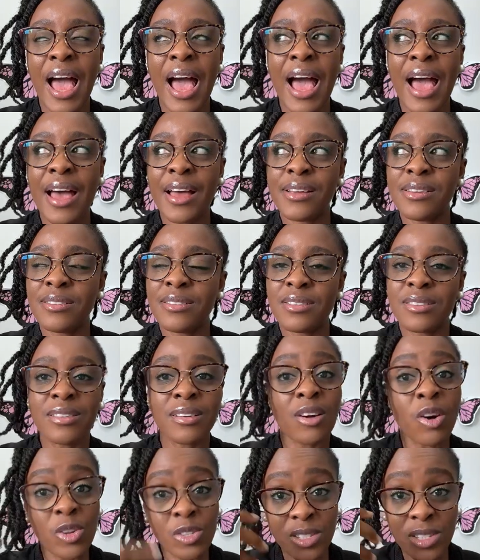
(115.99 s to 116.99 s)
and
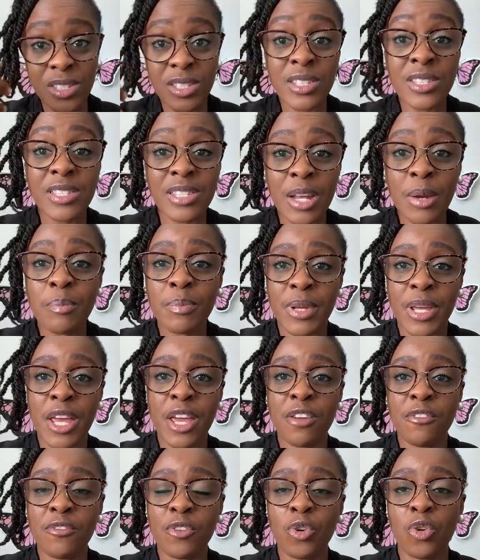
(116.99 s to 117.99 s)
the consistent
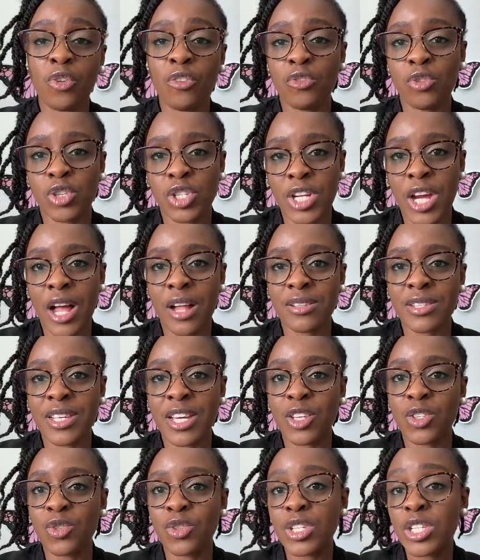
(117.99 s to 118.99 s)
behavior of your child's
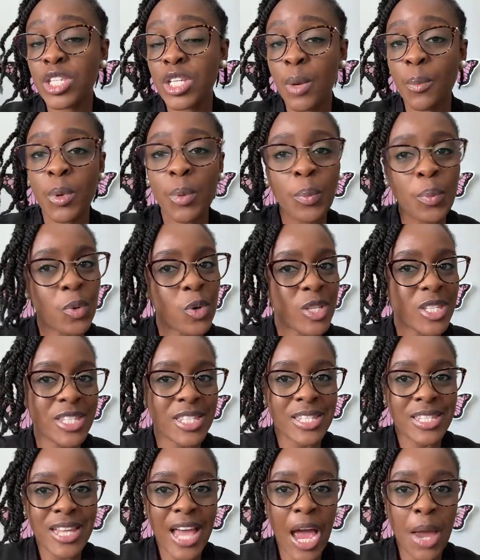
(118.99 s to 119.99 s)
hair to determine
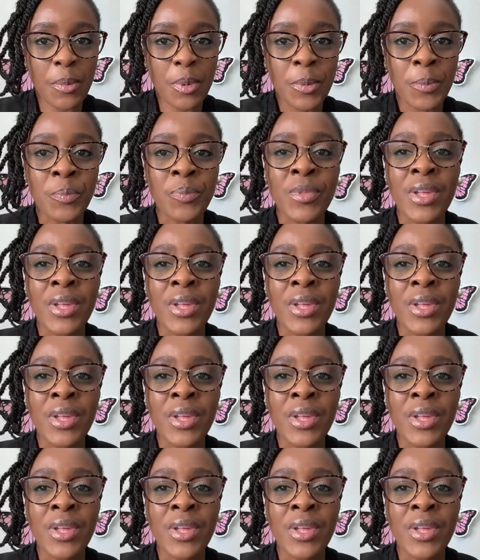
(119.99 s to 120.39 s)
porosity type.